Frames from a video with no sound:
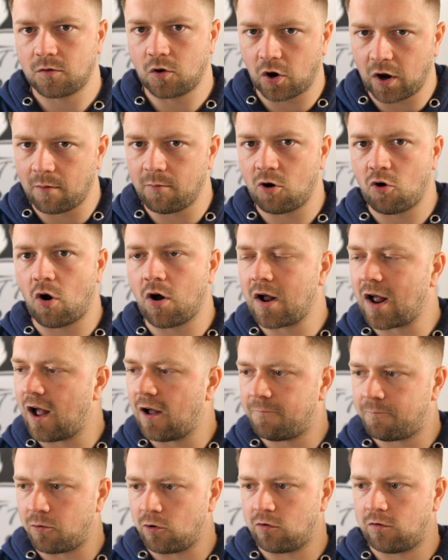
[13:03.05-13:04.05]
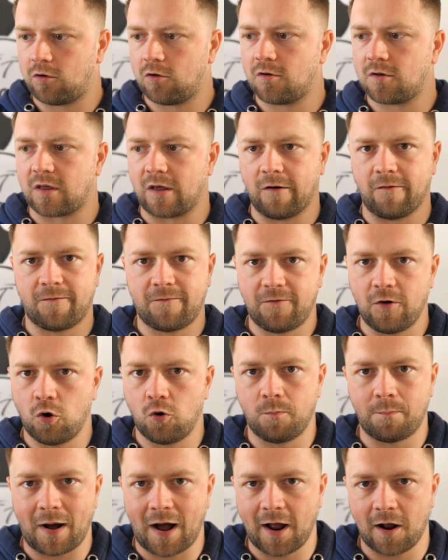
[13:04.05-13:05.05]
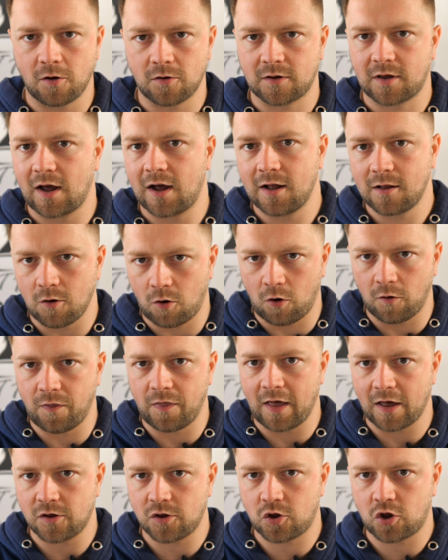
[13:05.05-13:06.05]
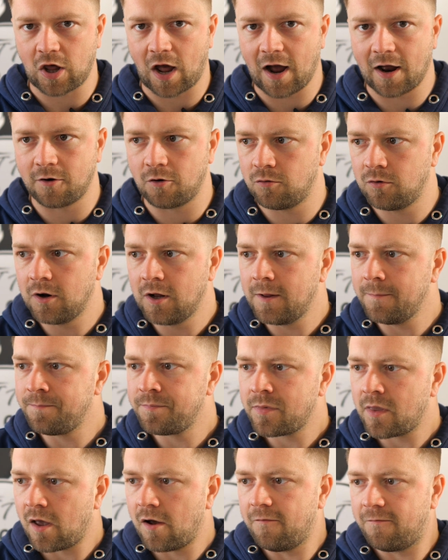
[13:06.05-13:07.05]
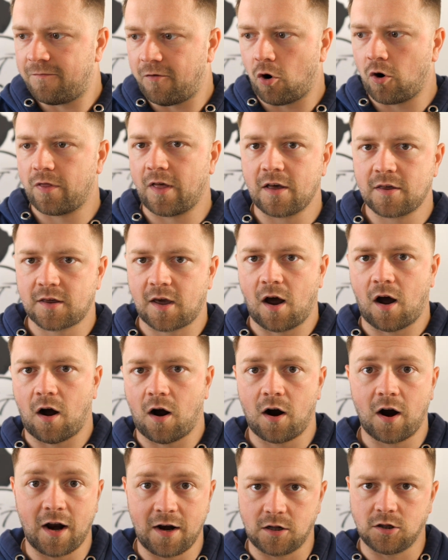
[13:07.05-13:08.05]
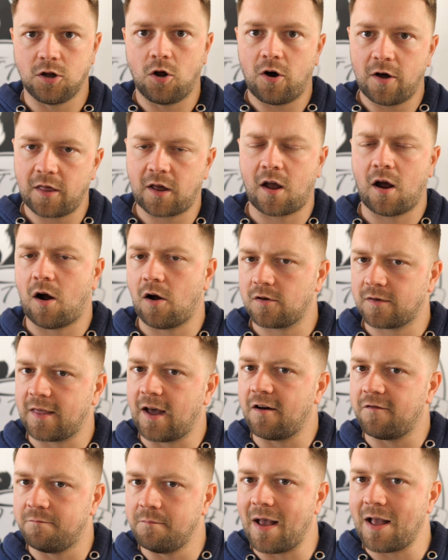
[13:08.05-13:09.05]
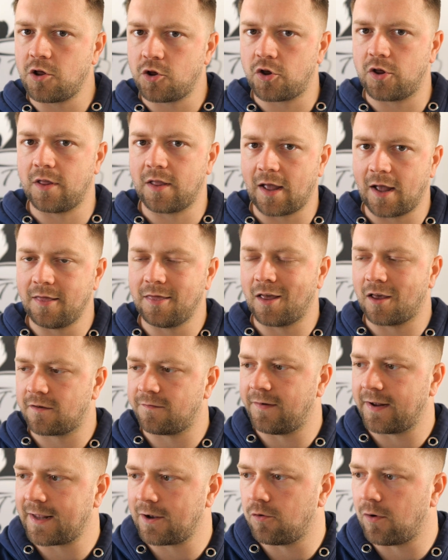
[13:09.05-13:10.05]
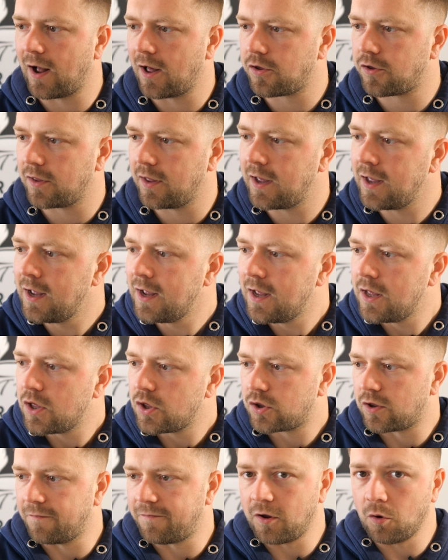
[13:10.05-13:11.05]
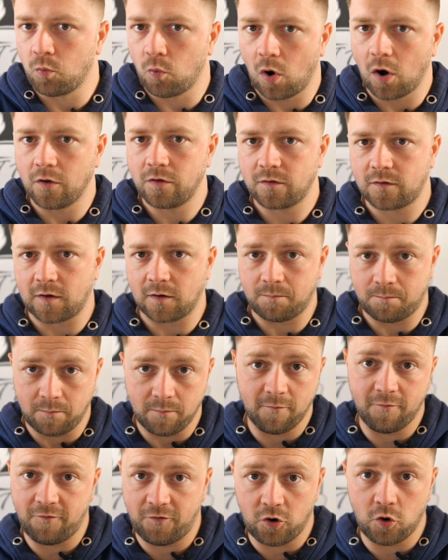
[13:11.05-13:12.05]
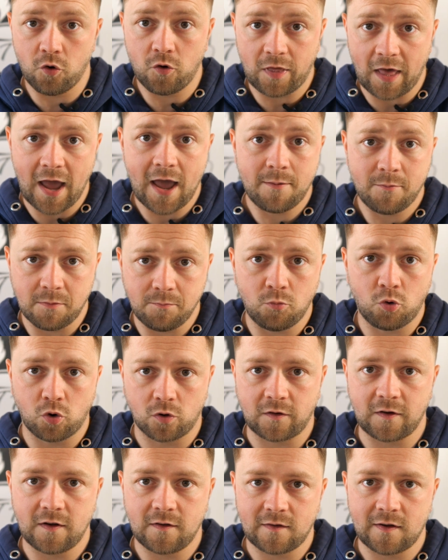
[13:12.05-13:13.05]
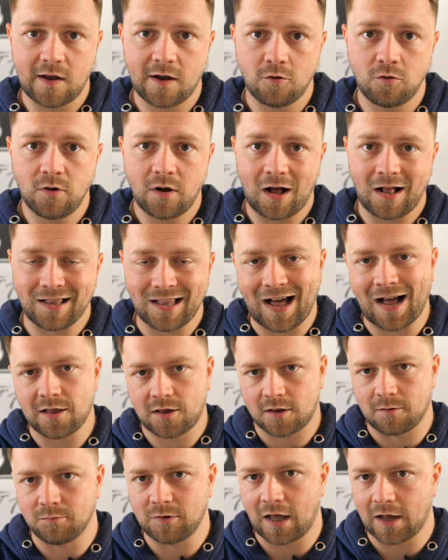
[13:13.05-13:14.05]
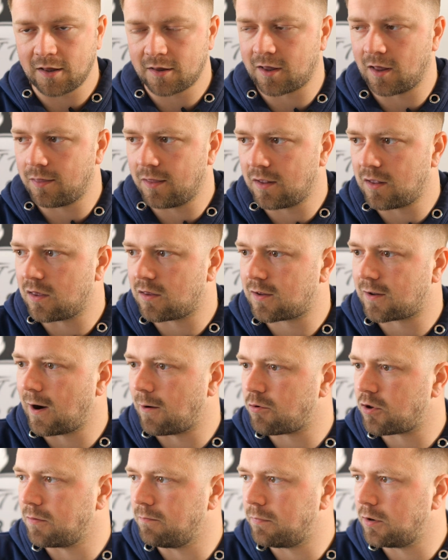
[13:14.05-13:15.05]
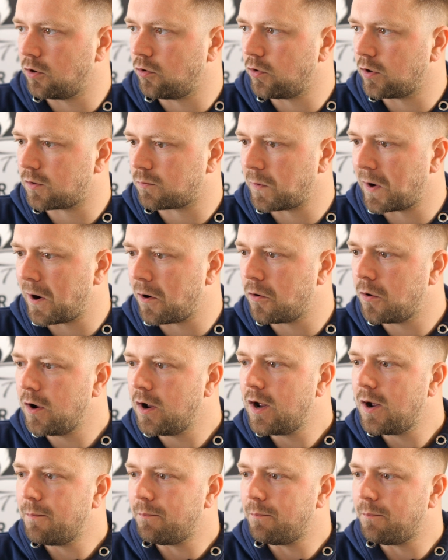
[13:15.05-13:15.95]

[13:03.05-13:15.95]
Don't get me wrong, I've produced a full buyer's guide on this channel for this car and a lot of the cars that I've mentioned in this video actually. So if you want to view them in more detail, I'll add some links in the description below as well.